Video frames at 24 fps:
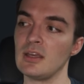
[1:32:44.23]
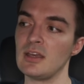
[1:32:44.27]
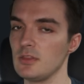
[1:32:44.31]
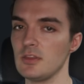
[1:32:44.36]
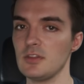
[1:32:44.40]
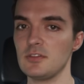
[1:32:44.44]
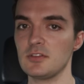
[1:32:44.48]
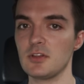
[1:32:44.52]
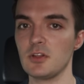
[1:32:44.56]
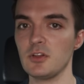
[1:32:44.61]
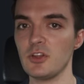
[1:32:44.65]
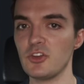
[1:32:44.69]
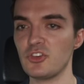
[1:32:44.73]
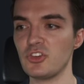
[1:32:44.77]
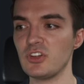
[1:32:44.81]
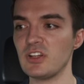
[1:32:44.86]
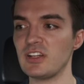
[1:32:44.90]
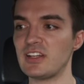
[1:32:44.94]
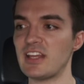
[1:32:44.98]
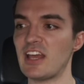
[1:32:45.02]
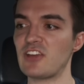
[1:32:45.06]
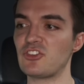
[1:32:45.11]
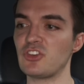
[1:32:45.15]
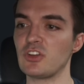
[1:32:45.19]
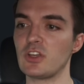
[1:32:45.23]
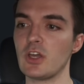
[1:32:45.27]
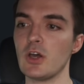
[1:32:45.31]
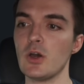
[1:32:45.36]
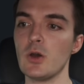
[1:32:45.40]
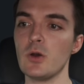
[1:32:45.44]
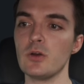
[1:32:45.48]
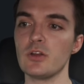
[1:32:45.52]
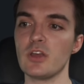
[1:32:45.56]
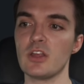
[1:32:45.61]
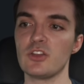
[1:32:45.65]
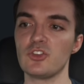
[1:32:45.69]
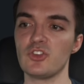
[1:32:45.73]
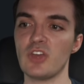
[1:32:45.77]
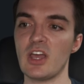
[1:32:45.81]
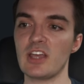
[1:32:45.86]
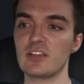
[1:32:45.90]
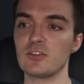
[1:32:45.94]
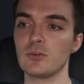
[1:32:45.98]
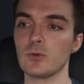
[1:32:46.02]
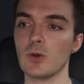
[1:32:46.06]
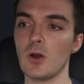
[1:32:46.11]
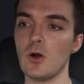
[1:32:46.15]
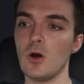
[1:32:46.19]
This collision detection code
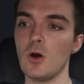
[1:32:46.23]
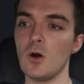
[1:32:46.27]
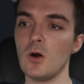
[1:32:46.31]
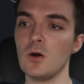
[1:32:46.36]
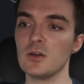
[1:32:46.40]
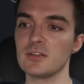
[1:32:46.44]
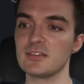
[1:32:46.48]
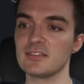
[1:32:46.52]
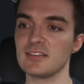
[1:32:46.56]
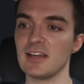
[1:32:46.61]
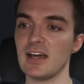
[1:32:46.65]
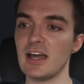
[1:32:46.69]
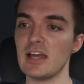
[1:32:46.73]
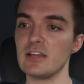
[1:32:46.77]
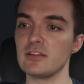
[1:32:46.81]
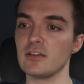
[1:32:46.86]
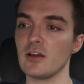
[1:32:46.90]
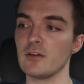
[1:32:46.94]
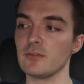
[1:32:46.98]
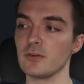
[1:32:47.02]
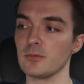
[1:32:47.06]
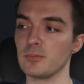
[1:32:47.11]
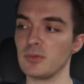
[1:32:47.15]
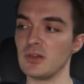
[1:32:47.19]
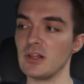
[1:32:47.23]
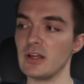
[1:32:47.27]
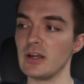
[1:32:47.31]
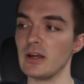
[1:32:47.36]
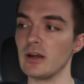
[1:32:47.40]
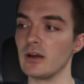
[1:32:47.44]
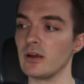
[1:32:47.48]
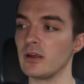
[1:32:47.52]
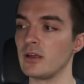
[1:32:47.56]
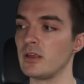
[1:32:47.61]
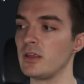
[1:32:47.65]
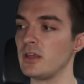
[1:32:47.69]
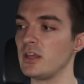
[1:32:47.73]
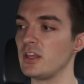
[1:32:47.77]
checks for all sides of our player.